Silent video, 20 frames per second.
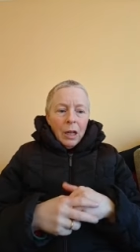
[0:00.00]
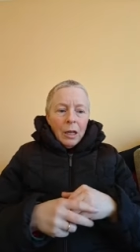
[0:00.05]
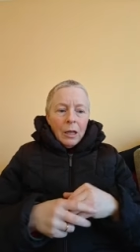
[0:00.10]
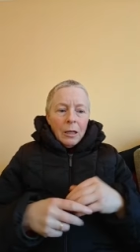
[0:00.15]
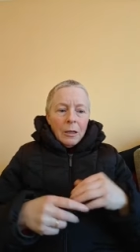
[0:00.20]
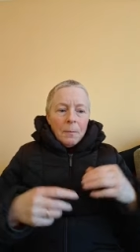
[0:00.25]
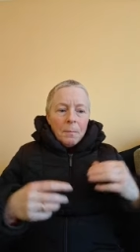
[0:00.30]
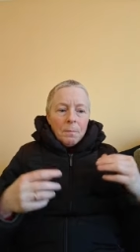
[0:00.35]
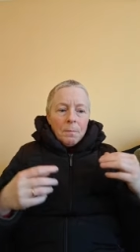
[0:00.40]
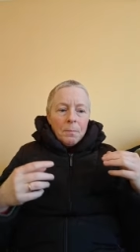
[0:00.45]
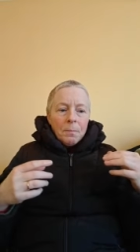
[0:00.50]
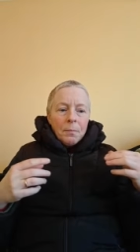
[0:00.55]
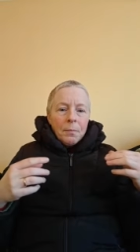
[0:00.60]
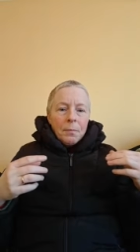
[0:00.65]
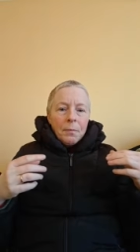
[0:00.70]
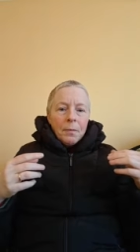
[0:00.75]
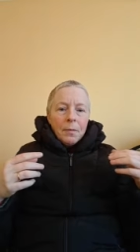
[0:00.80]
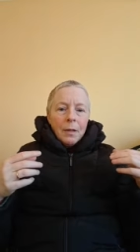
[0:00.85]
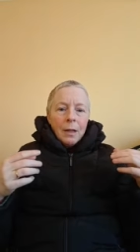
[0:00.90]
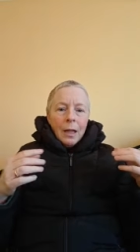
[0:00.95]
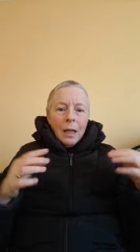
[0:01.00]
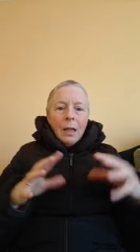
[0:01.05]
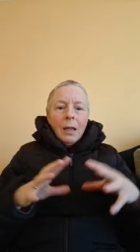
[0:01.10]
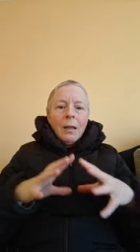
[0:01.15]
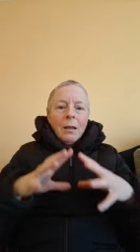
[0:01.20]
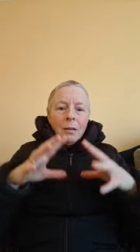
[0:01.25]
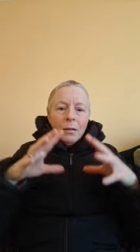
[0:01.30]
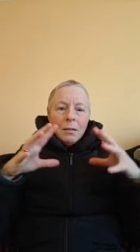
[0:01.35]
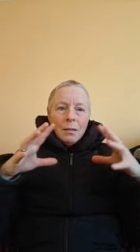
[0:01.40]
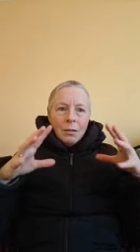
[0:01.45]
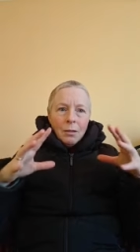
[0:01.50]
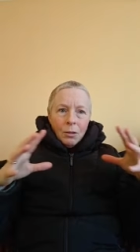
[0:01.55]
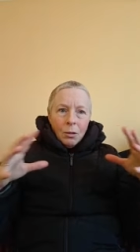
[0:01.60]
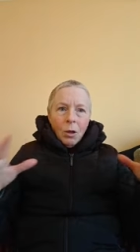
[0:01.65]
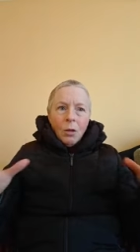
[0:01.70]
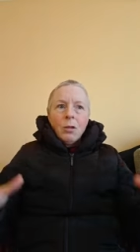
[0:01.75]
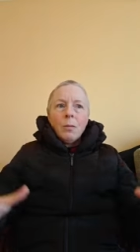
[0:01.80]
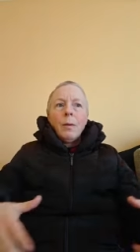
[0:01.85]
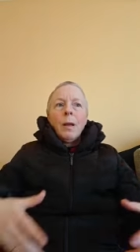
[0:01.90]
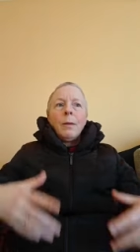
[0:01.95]
And,
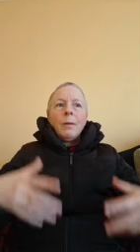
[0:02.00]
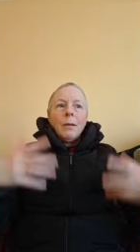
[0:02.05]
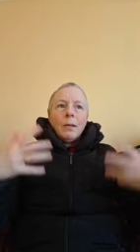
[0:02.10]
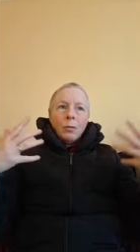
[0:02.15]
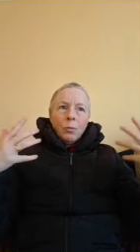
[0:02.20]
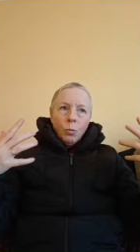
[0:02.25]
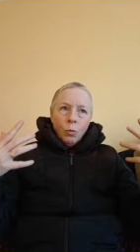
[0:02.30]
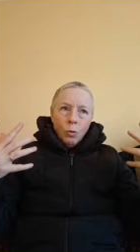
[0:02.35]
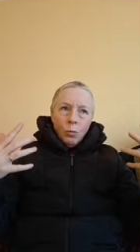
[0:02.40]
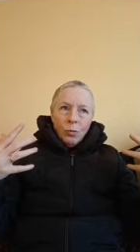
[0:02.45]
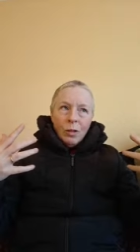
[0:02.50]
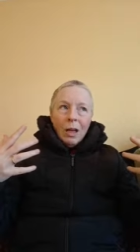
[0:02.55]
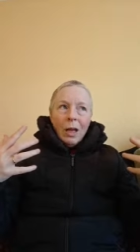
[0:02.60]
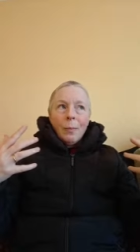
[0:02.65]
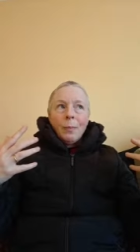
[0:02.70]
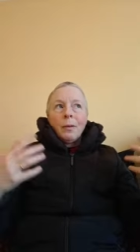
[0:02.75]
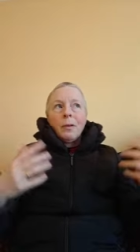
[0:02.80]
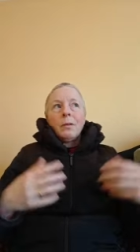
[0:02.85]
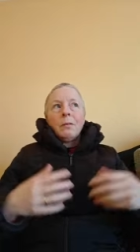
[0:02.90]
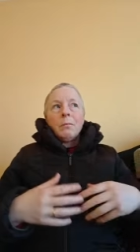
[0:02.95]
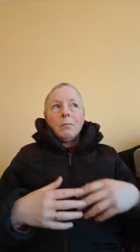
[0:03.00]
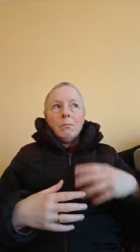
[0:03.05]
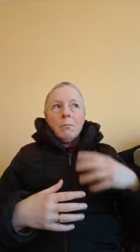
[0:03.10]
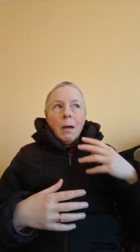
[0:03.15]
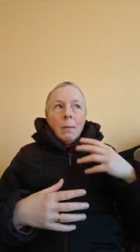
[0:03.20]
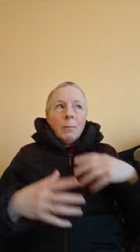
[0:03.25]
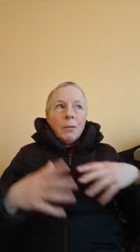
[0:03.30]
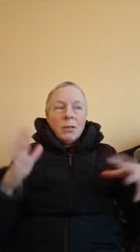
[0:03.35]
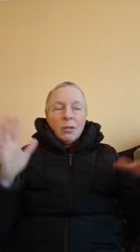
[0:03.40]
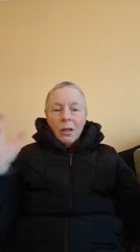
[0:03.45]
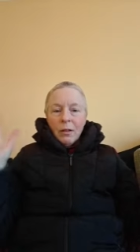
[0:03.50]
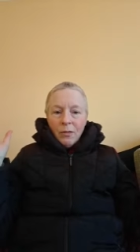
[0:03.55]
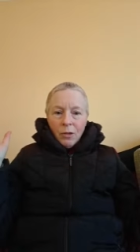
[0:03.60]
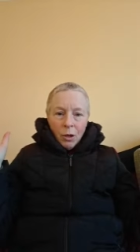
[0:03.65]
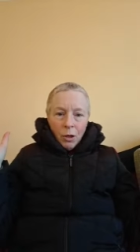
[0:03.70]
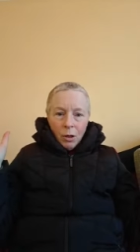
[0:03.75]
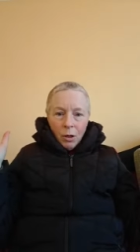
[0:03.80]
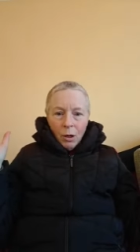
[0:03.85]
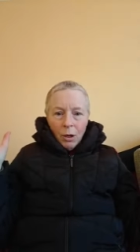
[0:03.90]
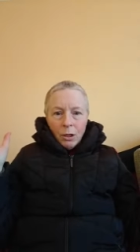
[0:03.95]
the baby gets warmed up and mum doesn't have to
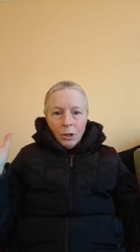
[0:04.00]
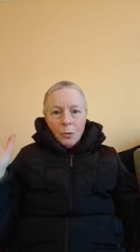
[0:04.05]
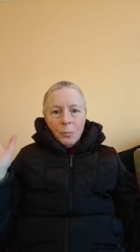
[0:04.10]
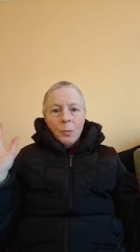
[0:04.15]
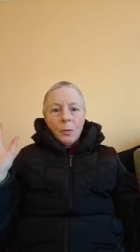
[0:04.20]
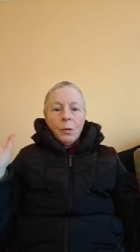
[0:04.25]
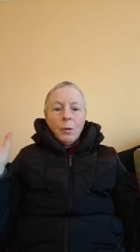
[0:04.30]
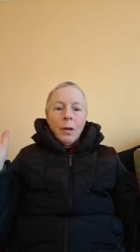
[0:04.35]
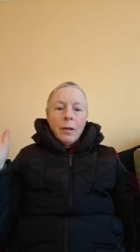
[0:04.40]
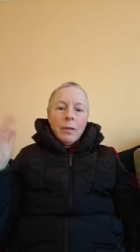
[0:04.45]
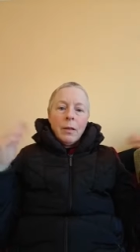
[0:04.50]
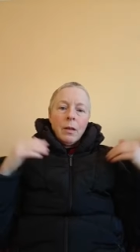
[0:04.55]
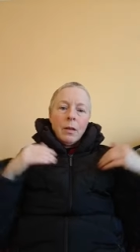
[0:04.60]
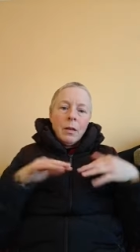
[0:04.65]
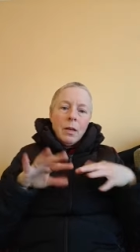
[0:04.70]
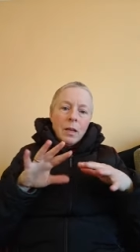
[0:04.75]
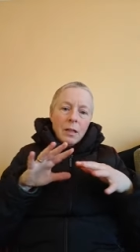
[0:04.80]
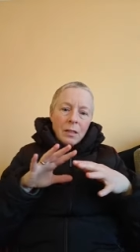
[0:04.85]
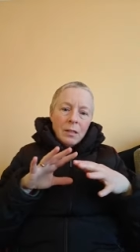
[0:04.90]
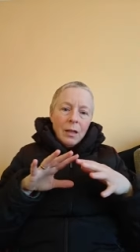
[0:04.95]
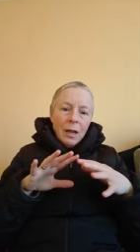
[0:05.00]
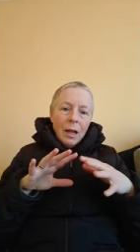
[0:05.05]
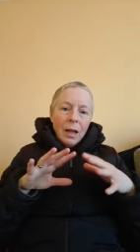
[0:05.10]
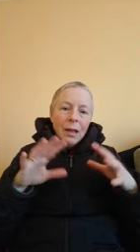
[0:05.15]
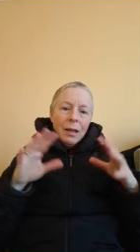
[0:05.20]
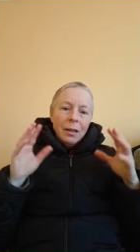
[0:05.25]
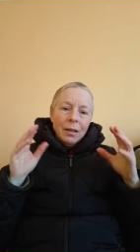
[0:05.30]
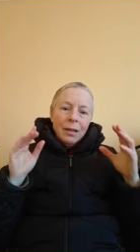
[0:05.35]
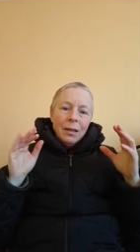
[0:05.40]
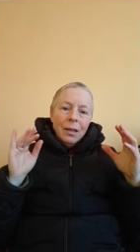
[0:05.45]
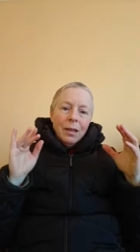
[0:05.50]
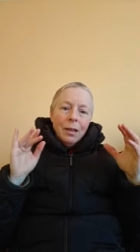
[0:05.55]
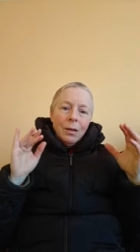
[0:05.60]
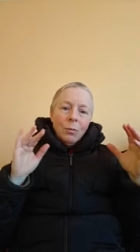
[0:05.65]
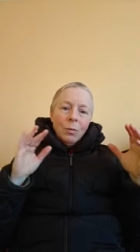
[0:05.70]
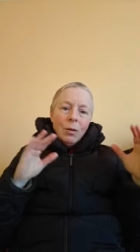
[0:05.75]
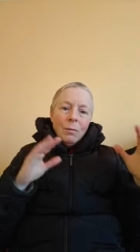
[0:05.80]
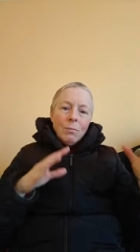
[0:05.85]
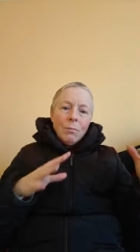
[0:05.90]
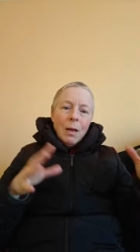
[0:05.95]
go to hospital. And the next day,
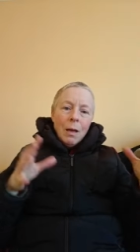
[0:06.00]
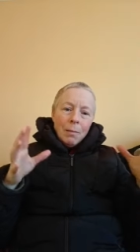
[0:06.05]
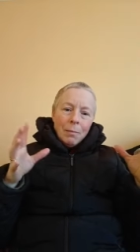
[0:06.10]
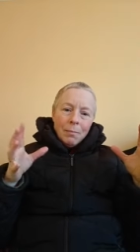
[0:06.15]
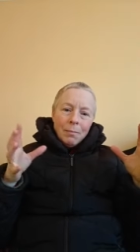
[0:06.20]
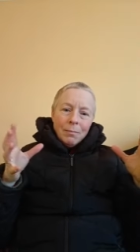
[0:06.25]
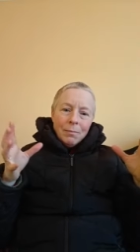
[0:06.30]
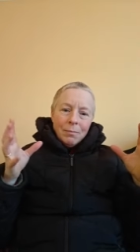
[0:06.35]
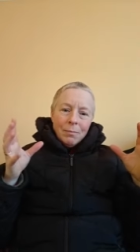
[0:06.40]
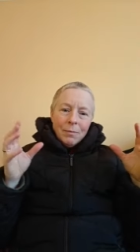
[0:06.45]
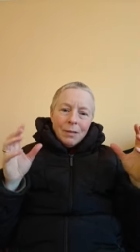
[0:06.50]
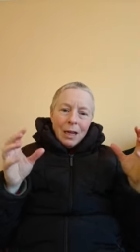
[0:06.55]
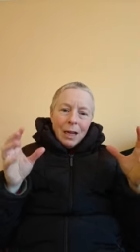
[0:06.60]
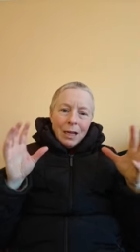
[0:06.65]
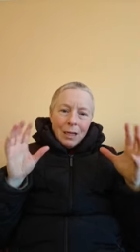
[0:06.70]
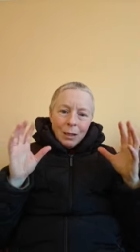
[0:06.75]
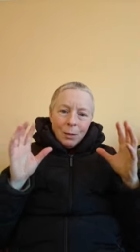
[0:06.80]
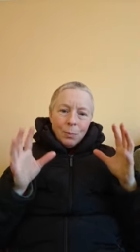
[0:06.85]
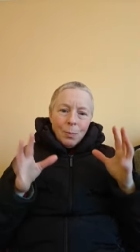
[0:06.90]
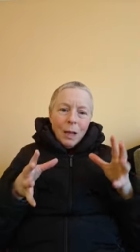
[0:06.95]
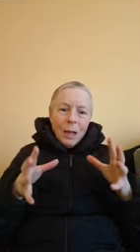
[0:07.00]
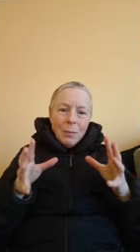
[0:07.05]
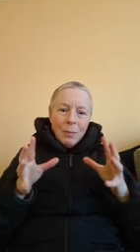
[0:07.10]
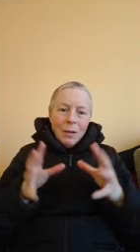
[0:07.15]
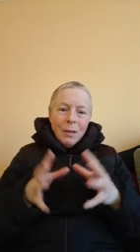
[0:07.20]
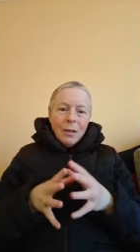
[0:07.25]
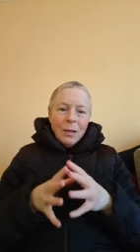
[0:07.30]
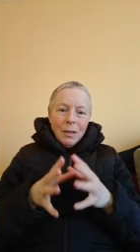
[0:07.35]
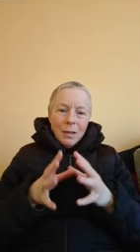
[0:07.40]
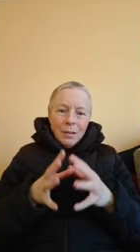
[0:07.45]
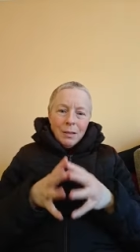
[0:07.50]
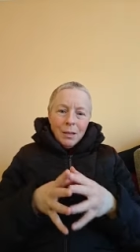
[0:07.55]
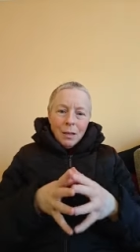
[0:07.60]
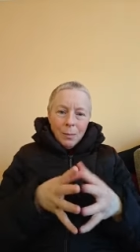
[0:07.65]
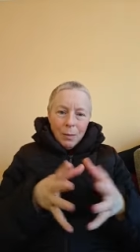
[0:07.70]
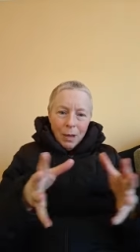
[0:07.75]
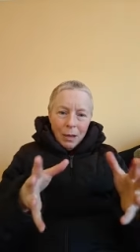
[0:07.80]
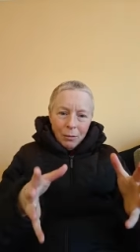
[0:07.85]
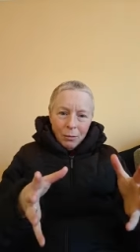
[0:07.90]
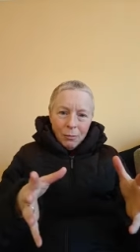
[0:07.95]
when mum takes baby to
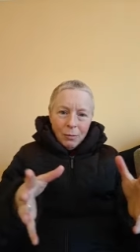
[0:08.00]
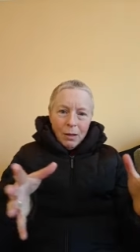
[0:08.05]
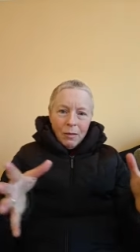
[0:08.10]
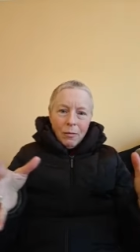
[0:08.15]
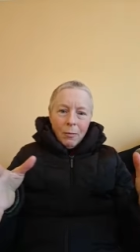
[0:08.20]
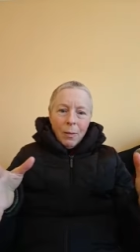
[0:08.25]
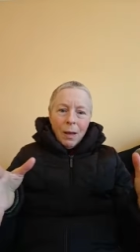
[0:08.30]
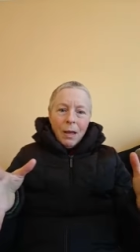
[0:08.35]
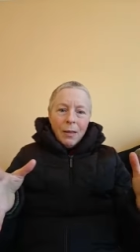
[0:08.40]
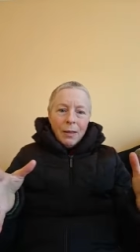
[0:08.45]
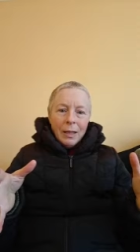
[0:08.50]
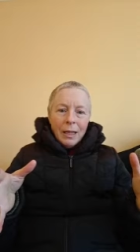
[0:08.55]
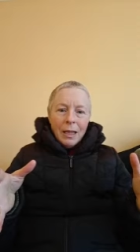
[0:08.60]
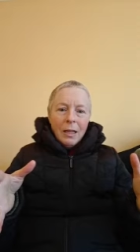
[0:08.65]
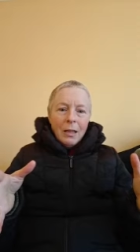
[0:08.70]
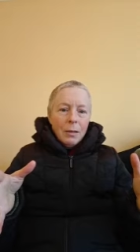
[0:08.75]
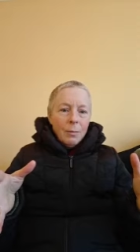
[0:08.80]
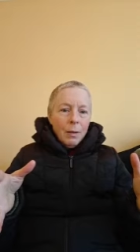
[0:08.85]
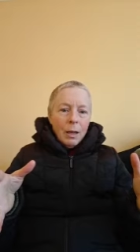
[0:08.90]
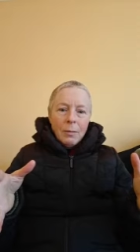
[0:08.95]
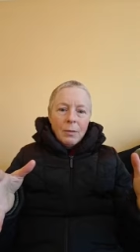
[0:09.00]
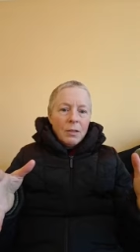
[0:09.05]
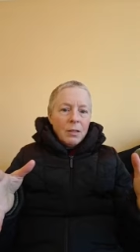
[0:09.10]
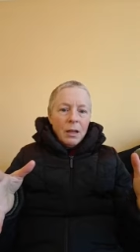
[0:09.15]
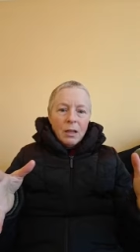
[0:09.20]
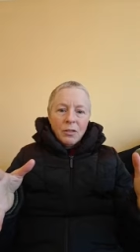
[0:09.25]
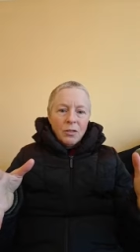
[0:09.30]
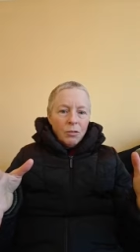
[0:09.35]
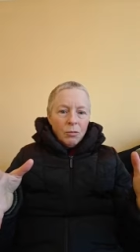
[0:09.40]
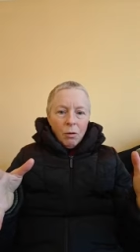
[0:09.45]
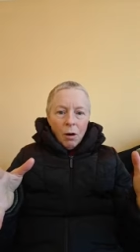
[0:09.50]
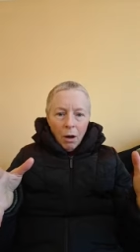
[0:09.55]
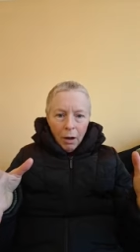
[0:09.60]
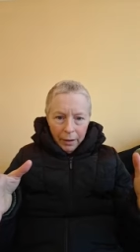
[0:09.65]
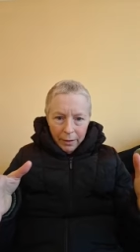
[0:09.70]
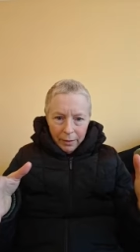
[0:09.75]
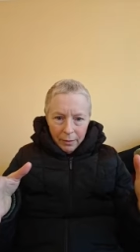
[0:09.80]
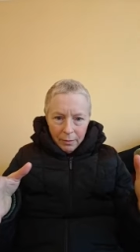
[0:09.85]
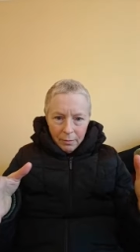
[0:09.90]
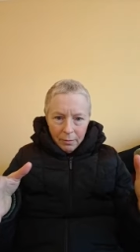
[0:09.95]
the bathroom to have a bath again, the baby starts to cry.